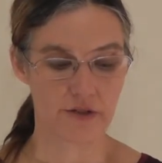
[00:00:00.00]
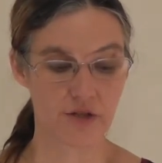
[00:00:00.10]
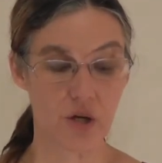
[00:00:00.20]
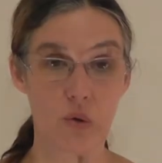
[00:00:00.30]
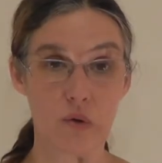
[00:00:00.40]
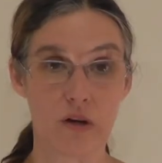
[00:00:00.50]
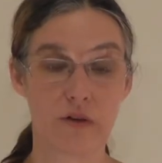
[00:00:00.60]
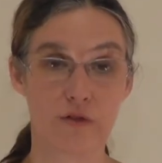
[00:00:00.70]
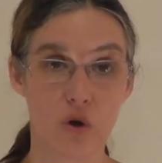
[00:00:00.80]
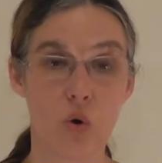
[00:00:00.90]
So,
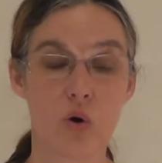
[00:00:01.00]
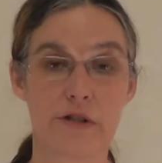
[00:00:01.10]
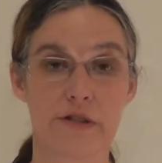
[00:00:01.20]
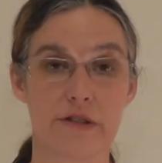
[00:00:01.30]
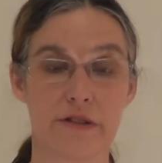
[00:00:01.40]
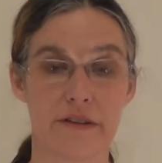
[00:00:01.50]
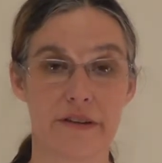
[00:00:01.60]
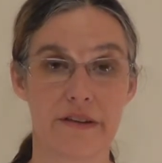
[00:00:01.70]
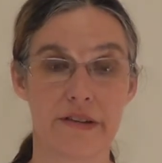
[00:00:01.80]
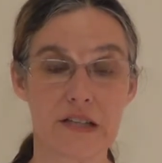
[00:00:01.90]
of course,
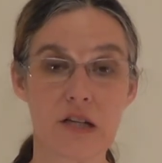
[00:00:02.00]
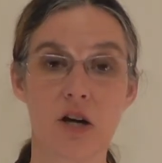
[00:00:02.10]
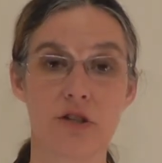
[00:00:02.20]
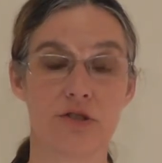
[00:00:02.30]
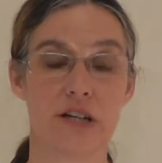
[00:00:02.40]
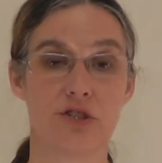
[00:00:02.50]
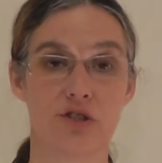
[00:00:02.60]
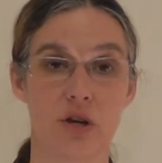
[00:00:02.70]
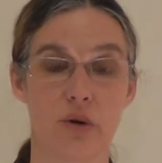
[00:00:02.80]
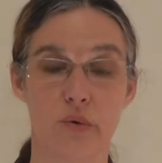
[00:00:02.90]
this contrast
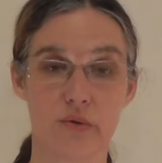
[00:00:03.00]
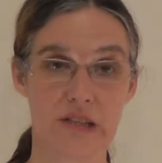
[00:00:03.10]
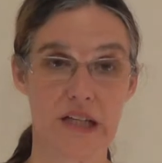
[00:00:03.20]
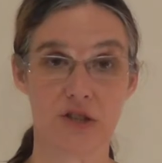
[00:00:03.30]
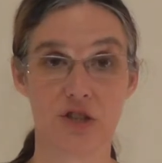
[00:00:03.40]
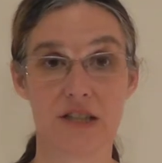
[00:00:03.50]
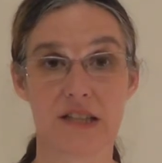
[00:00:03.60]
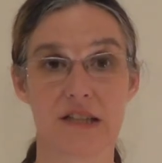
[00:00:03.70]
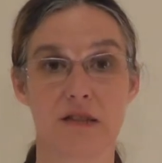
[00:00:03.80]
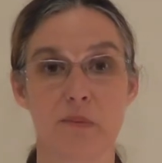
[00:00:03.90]
shows that
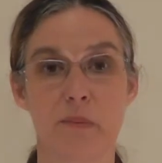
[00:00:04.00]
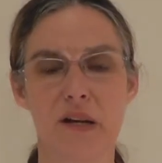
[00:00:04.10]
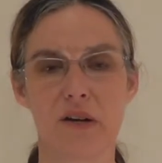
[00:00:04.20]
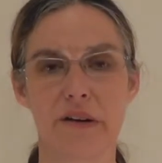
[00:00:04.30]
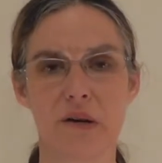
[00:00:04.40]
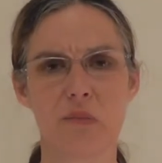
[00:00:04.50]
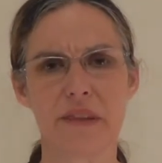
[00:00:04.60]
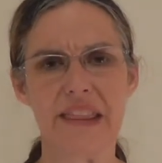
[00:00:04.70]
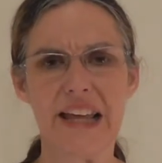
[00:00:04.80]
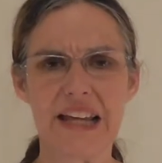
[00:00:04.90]
Jesus is superior,
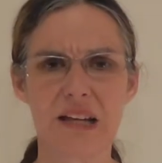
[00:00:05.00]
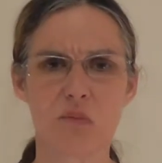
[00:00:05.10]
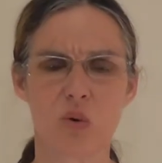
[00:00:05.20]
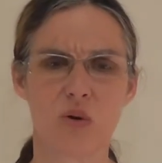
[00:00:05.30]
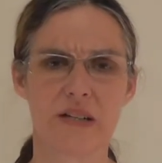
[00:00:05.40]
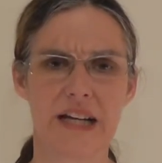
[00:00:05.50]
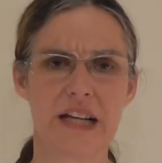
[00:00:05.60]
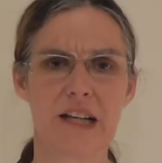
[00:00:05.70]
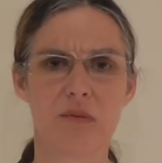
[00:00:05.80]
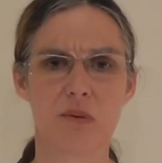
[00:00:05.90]
but think more
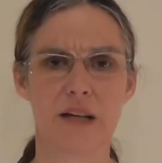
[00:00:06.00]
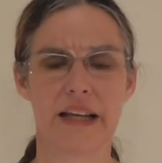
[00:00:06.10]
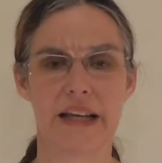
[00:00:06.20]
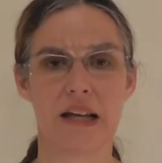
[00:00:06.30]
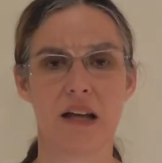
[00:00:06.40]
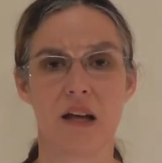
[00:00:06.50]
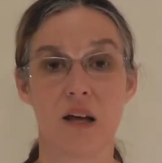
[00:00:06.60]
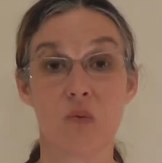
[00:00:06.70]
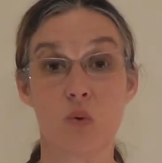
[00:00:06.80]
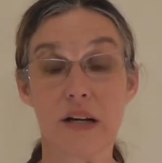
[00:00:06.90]
deeply.
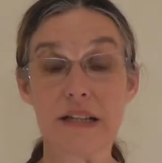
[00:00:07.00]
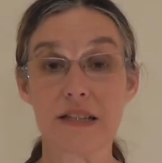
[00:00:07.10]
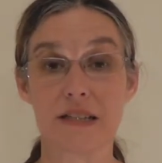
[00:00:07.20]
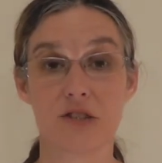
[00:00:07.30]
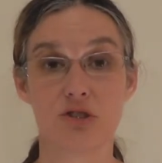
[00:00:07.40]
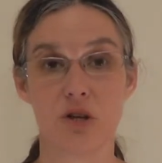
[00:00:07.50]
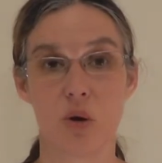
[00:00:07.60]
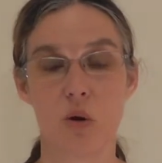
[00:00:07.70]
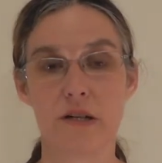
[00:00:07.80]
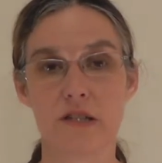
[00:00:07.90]
What does it
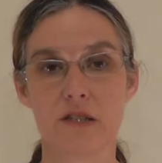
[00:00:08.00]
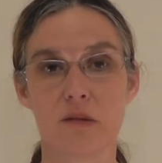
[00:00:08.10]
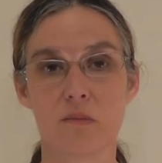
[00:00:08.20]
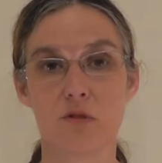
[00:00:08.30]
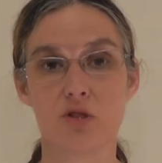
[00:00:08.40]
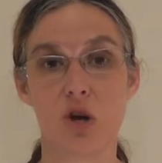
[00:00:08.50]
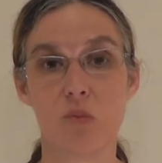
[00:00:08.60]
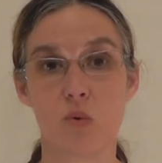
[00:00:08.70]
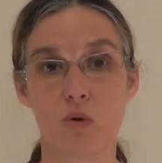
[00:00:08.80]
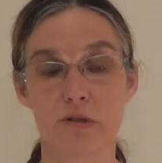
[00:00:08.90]
show? What does it show
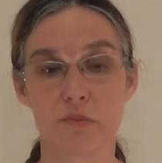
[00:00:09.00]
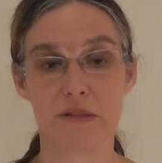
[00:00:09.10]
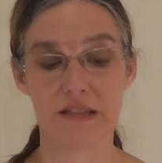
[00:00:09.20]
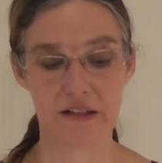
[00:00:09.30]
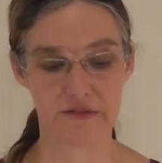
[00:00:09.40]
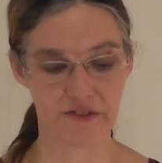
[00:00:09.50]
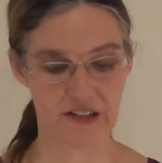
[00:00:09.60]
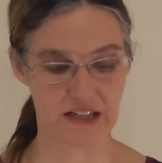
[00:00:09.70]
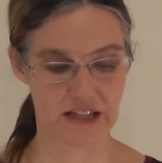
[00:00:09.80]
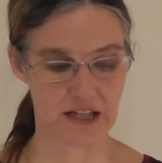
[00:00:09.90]
more
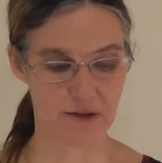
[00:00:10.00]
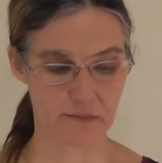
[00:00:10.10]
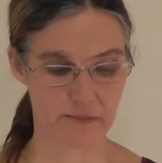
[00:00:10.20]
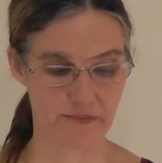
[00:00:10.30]
specifically?